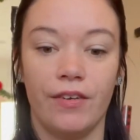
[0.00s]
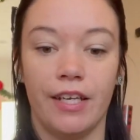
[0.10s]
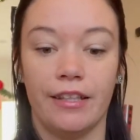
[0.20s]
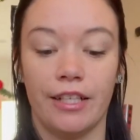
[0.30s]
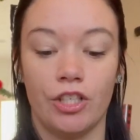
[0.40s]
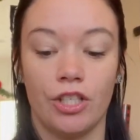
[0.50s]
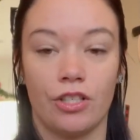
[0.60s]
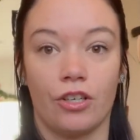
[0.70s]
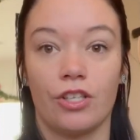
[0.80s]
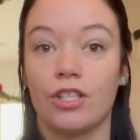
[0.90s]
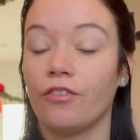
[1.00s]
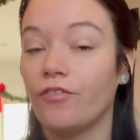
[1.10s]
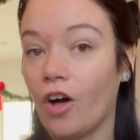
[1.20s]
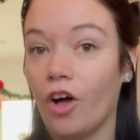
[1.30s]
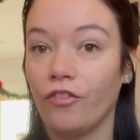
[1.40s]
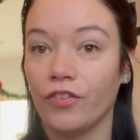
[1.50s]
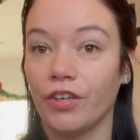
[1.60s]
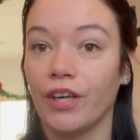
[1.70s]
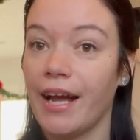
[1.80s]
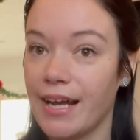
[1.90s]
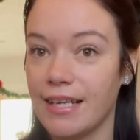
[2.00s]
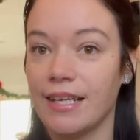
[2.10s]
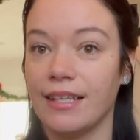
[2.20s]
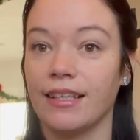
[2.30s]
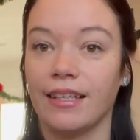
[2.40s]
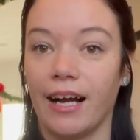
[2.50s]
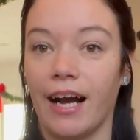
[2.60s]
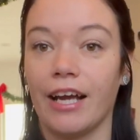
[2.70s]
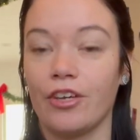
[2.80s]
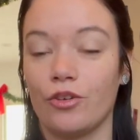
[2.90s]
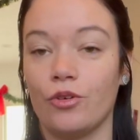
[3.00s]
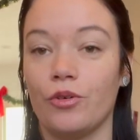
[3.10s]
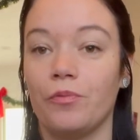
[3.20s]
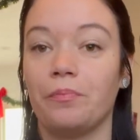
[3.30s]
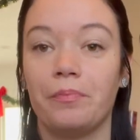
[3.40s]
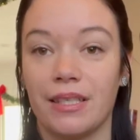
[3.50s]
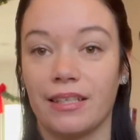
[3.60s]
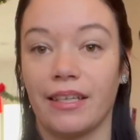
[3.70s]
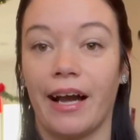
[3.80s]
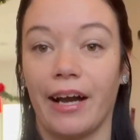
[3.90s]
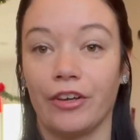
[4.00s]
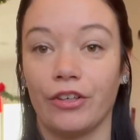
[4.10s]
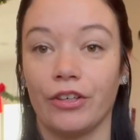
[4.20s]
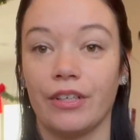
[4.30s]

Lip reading: And then she starts to fall for Aiden, the guy who basically hired her.